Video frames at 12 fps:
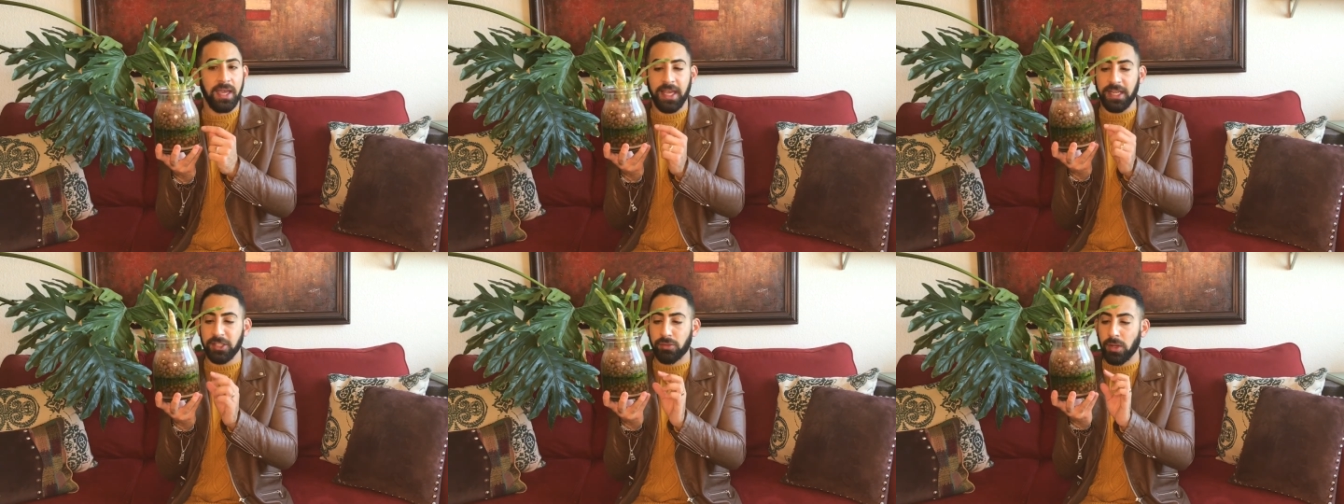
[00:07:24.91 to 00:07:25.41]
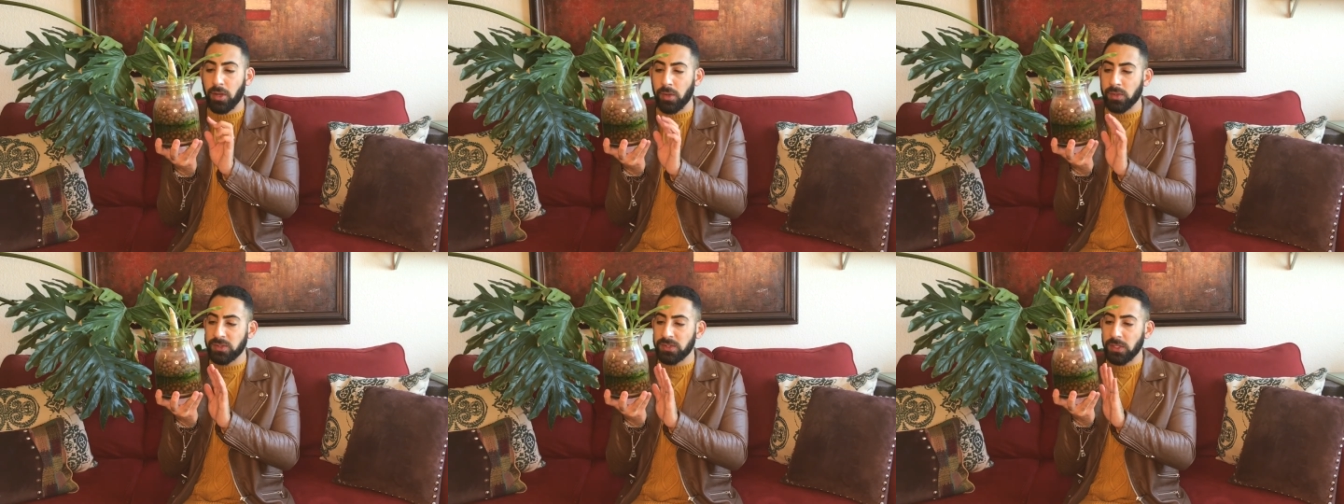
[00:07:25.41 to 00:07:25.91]
It
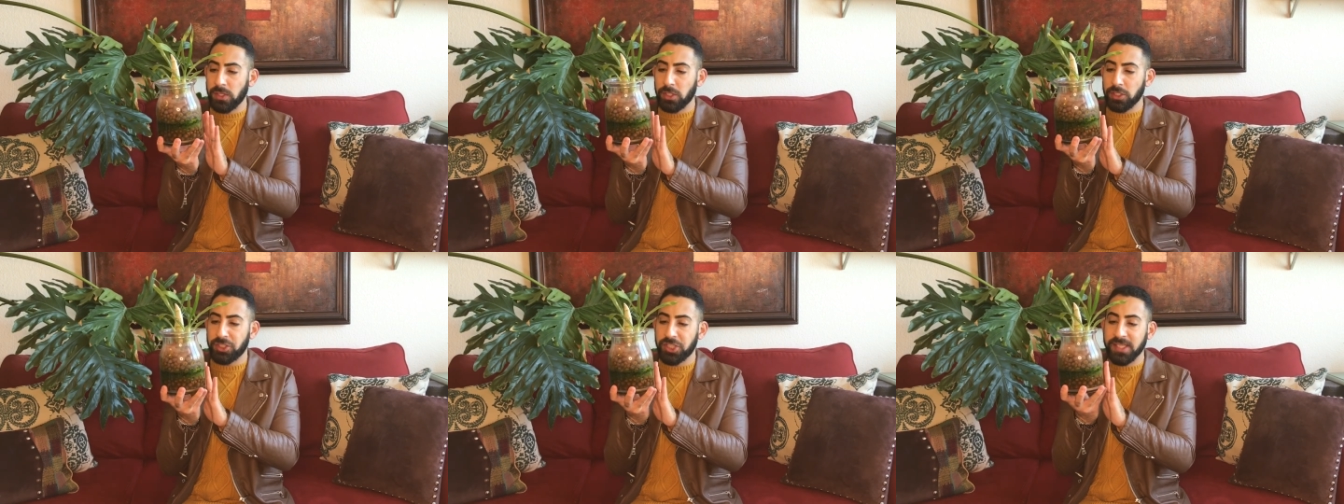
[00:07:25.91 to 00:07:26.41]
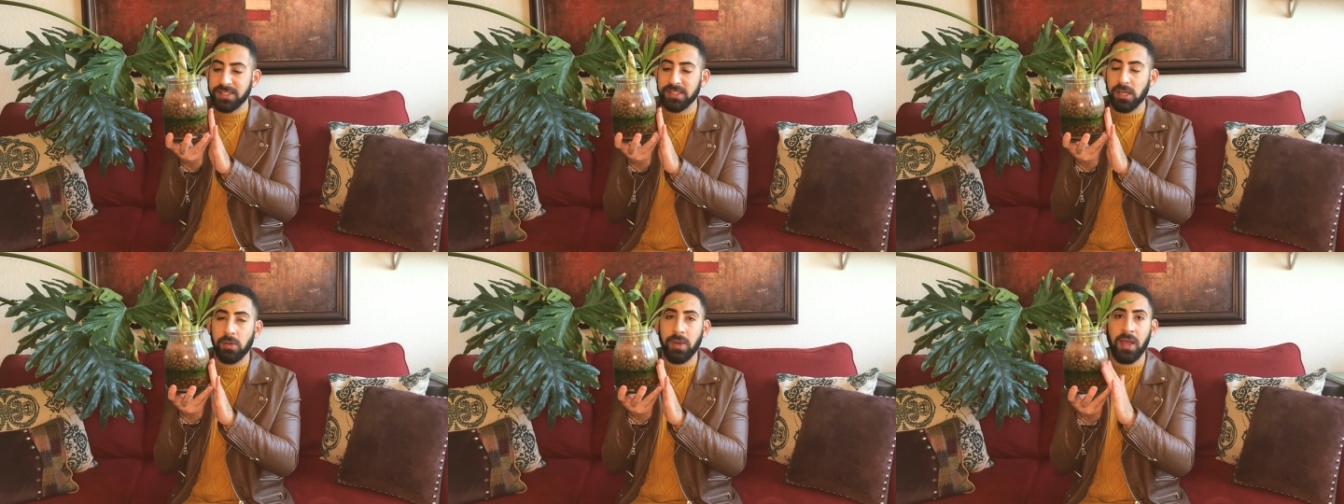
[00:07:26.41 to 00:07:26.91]
grows
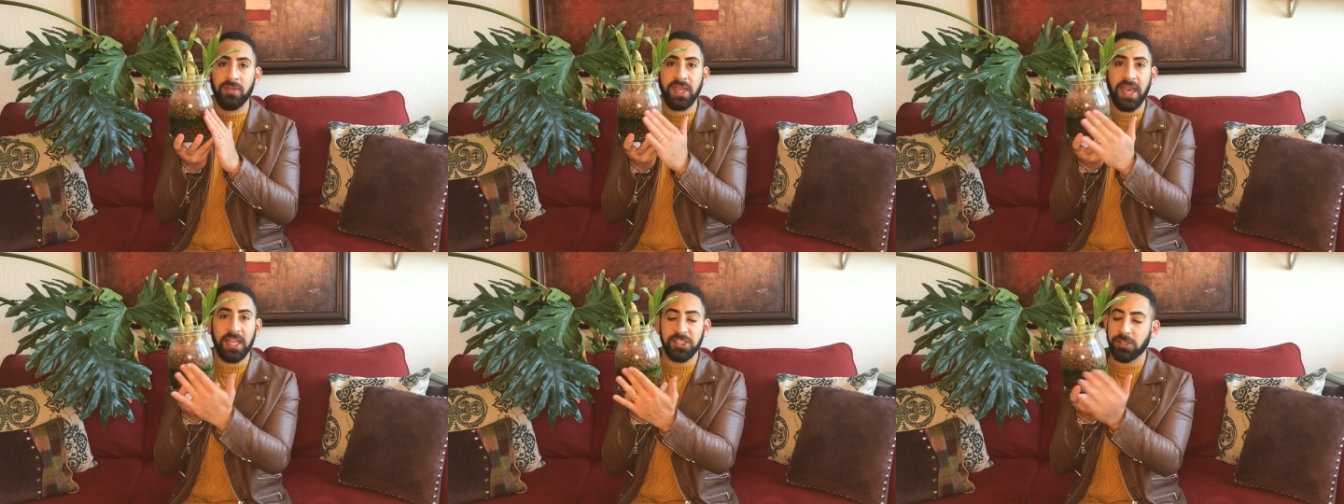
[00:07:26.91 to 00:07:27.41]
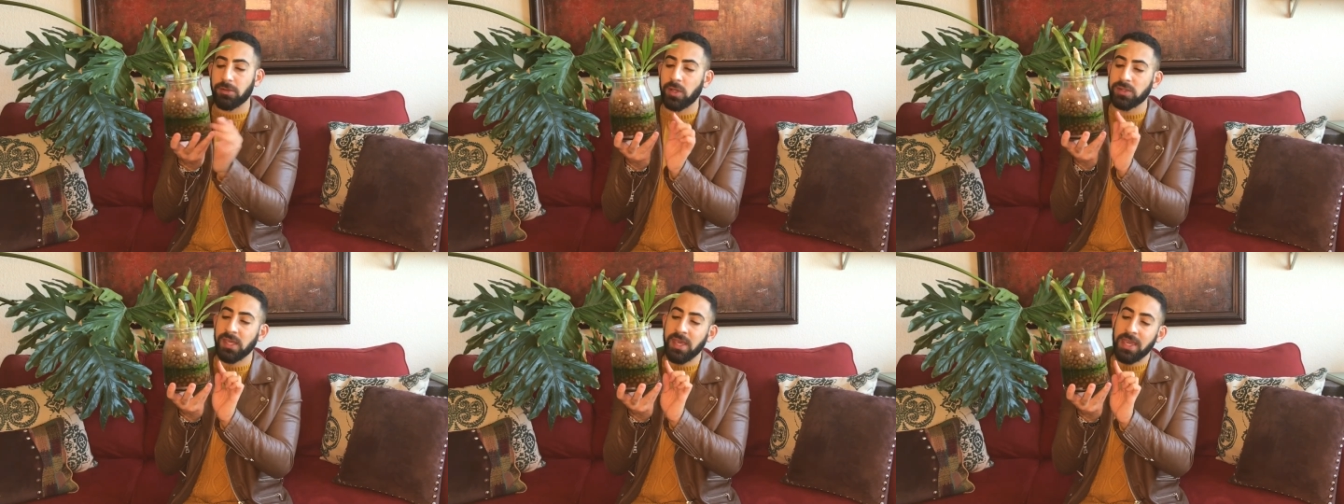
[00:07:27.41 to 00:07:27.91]
just around the edge. It
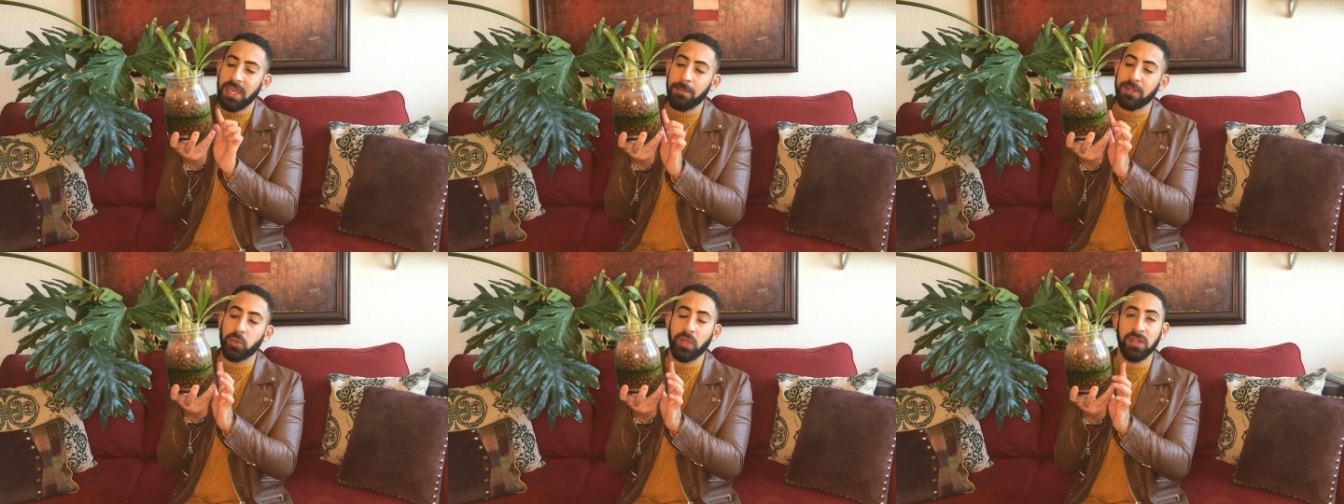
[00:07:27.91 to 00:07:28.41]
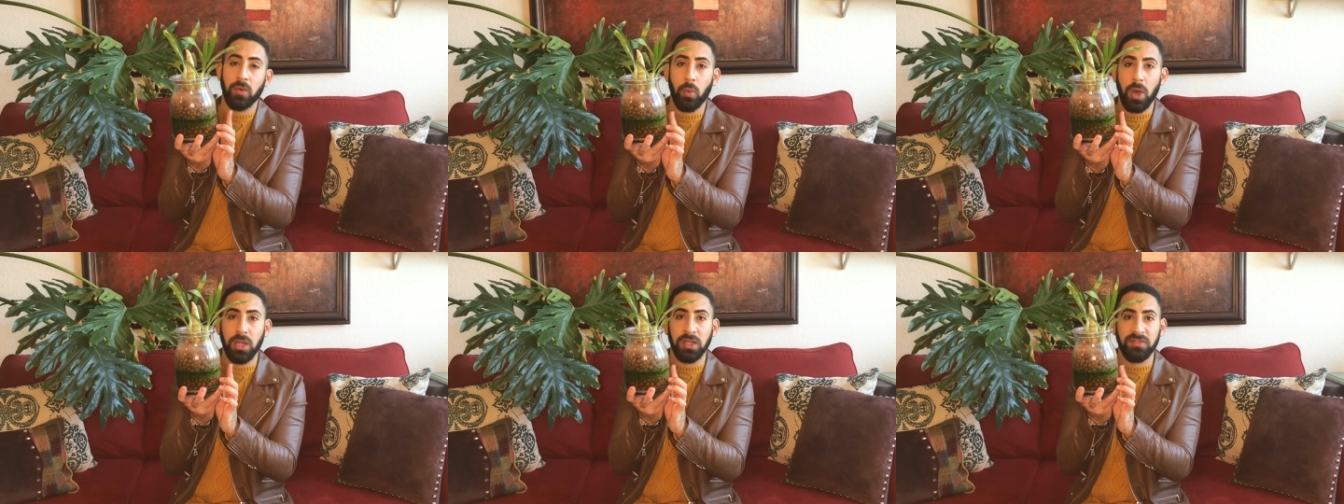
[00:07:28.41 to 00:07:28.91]
grows in between the
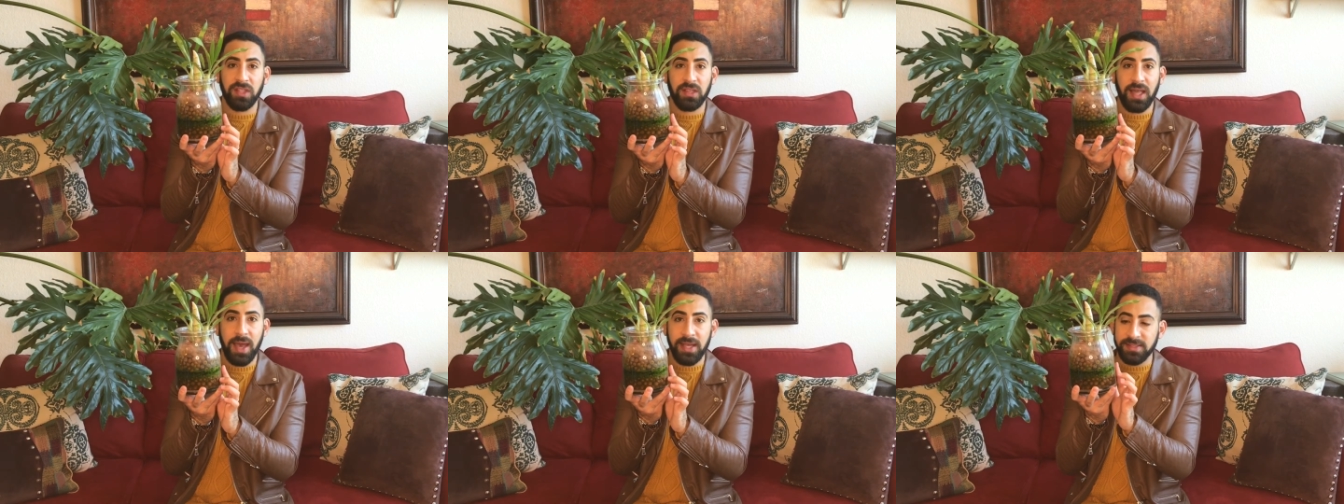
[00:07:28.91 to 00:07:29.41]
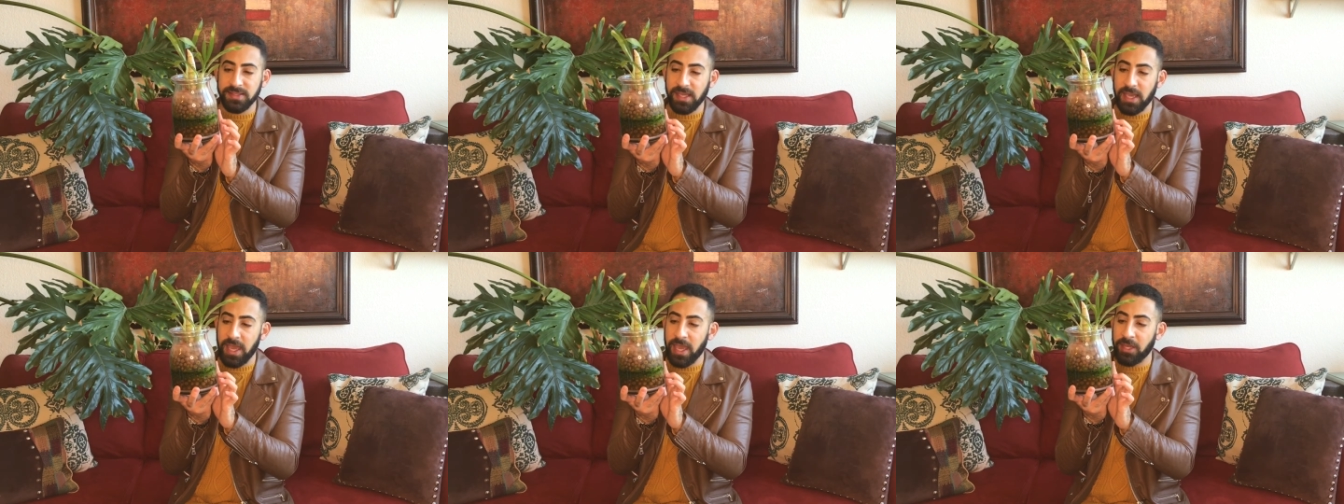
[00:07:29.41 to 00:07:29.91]
wall of the glass
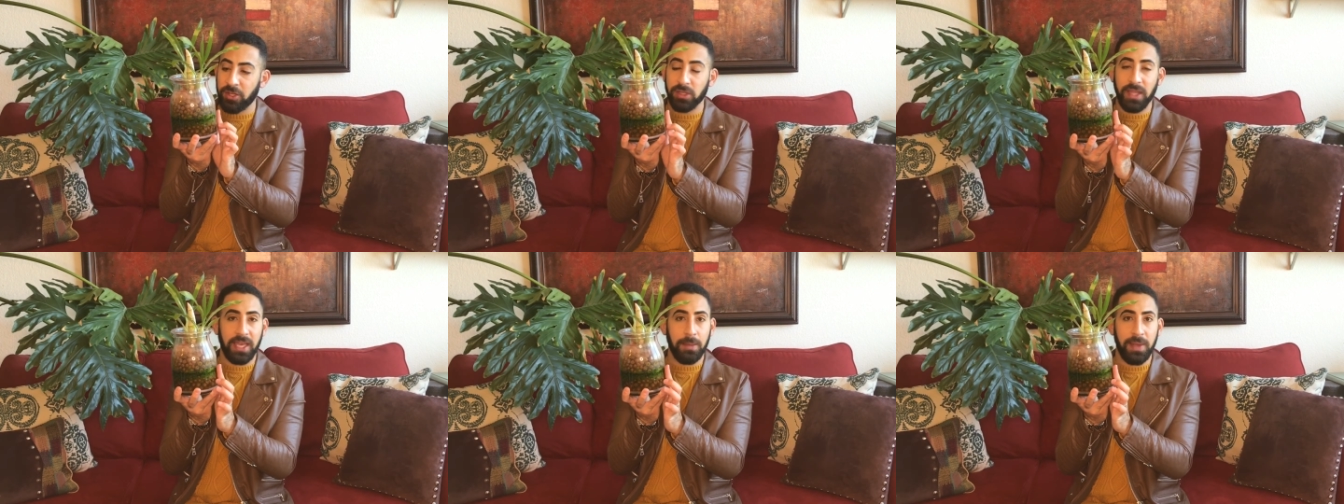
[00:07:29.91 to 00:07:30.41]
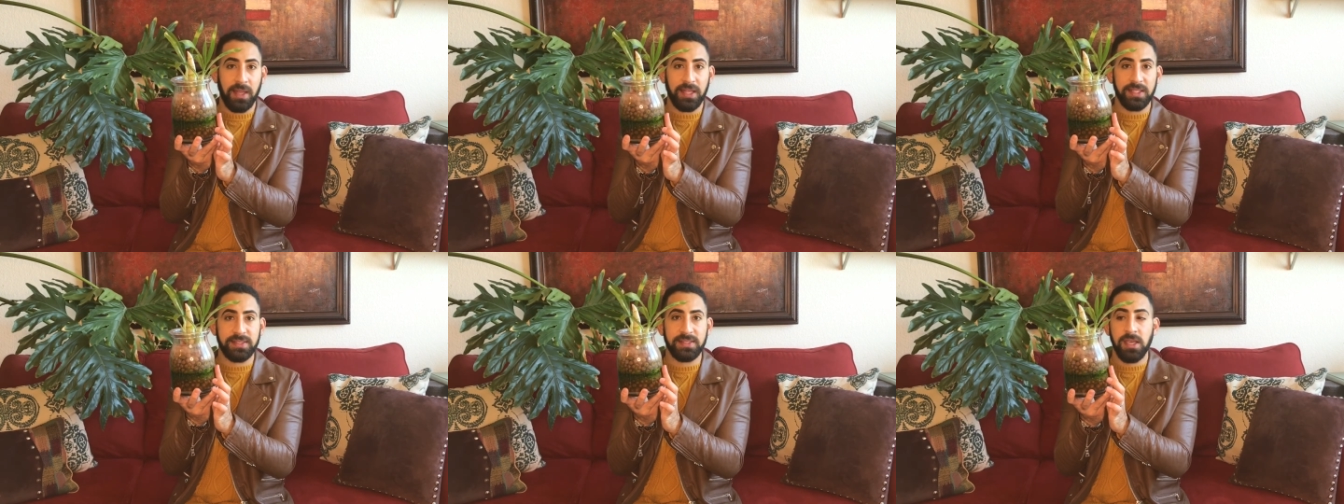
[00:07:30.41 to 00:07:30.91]
and your leca
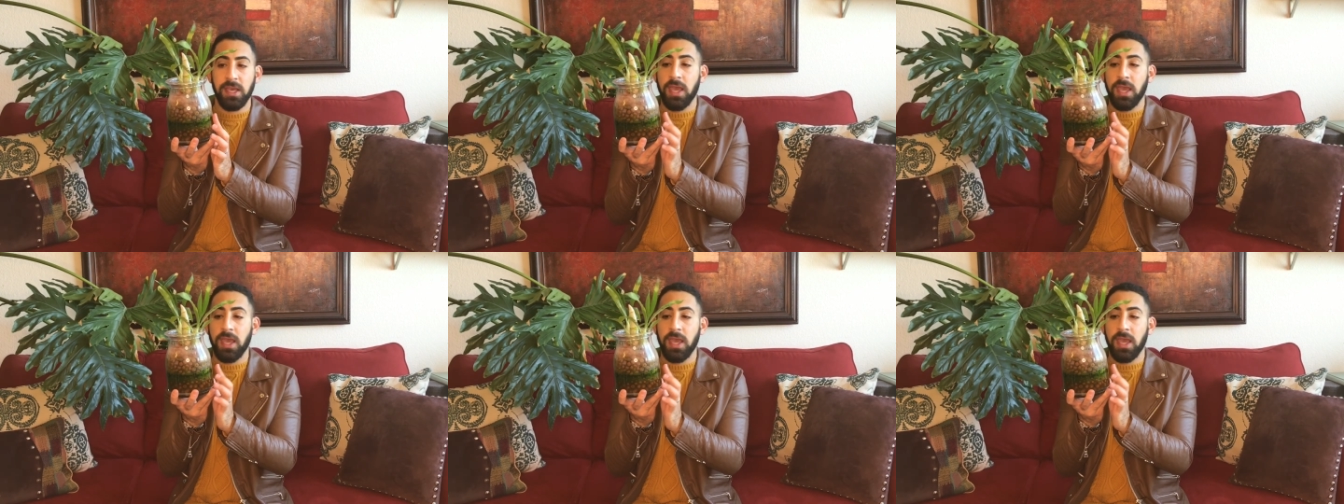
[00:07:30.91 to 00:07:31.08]
pellets.